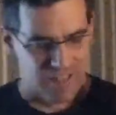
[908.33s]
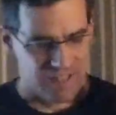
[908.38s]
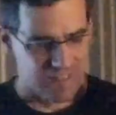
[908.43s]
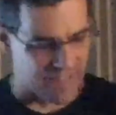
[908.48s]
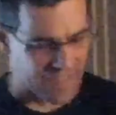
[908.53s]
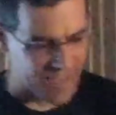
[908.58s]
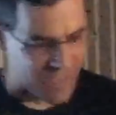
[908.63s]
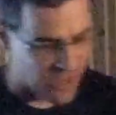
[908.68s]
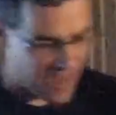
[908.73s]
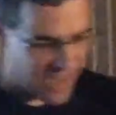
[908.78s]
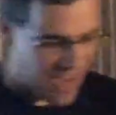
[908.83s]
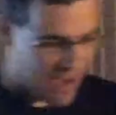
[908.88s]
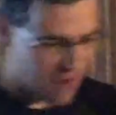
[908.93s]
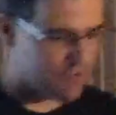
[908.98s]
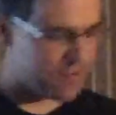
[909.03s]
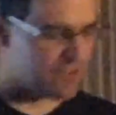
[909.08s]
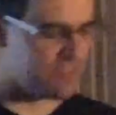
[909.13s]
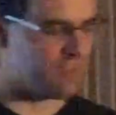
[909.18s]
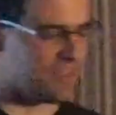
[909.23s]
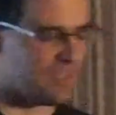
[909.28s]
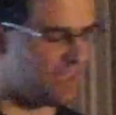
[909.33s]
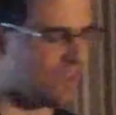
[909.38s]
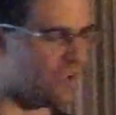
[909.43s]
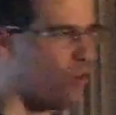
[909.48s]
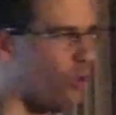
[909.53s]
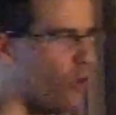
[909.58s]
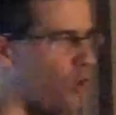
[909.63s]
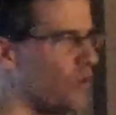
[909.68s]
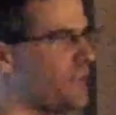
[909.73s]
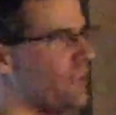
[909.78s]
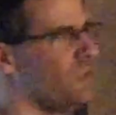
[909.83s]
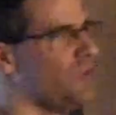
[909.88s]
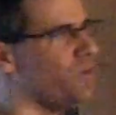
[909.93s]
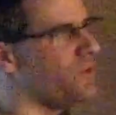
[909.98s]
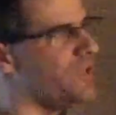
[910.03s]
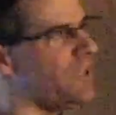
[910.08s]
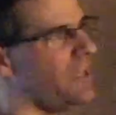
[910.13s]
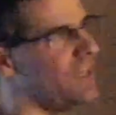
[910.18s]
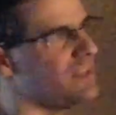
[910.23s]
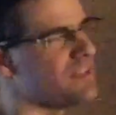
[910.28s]
Like everything, all that
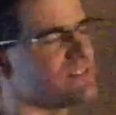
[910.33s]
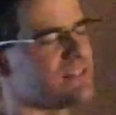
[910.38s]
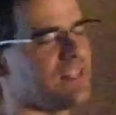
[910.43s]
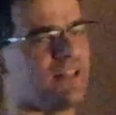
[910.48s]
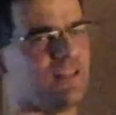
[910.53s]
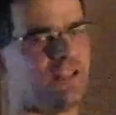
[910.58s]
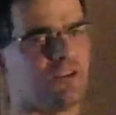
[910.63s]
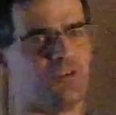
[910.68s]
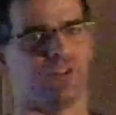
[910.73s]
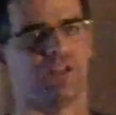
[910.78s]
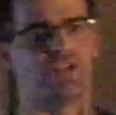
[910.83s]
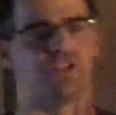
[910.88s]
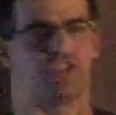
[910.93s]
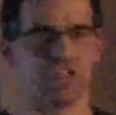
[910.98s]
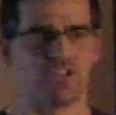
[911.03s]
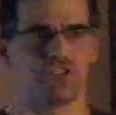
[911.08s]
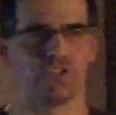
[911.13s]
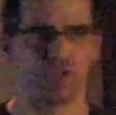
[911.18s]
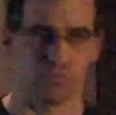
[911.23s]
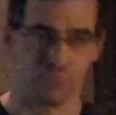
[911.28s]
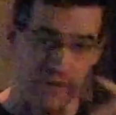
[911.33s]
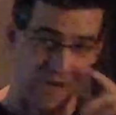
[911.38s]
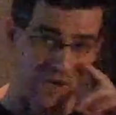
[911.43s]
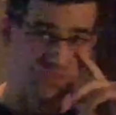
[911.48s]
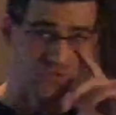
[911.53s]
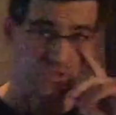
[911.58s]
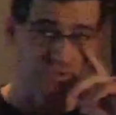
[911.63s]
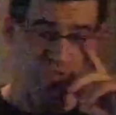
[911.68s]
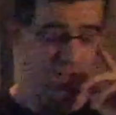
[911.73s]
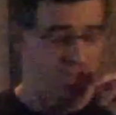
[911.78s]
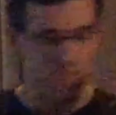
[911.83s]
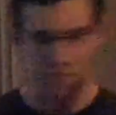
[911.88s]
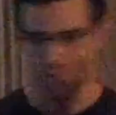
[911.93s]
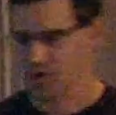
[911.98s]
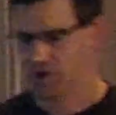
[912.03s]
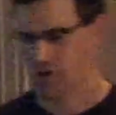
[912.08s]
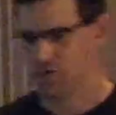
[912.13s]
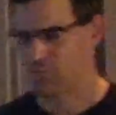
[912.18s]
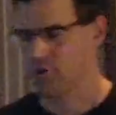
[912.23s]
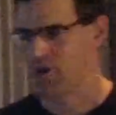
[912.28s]
you need is like literally just your browser. Any
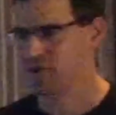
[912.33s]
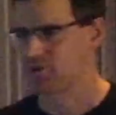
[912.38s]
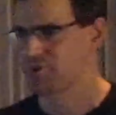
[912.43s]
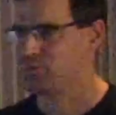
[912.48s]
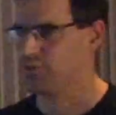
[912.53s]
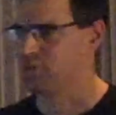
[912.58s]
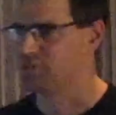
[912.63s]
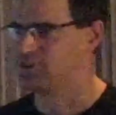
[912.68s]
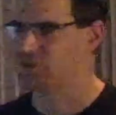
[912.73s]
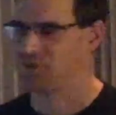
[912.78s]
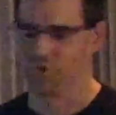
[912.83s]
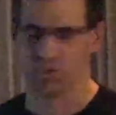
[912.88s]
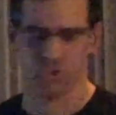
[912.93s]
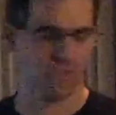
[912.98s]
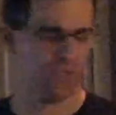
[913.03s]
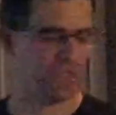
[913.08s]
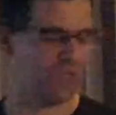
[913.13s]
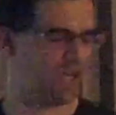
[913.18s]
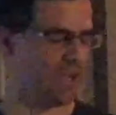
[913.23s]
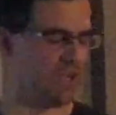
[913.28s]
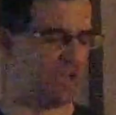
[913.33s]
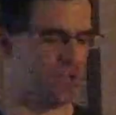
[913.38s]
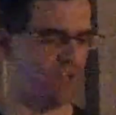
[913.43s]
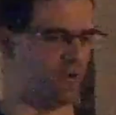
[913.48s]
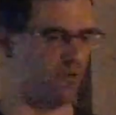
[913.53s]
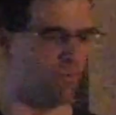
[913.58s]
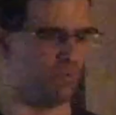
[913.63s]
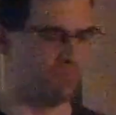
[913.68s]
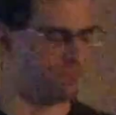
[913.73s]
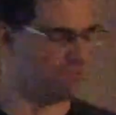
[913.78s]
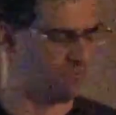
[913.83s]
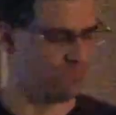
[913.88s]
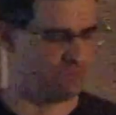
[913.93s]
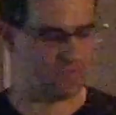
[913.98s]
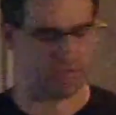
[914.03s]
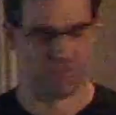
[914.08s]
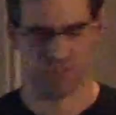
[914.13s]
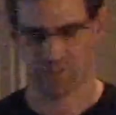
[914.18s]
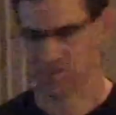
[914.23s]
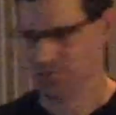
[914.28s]
modern browser will do.
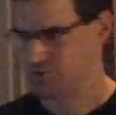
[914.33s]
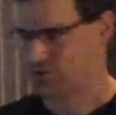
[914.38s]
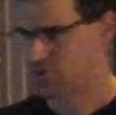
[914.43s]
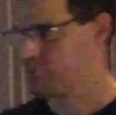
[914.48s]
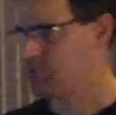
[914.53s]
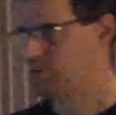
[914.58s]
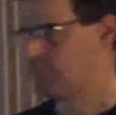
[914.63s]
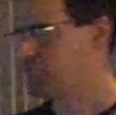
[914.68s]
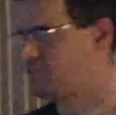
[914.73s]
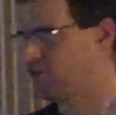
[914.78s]
Chromium,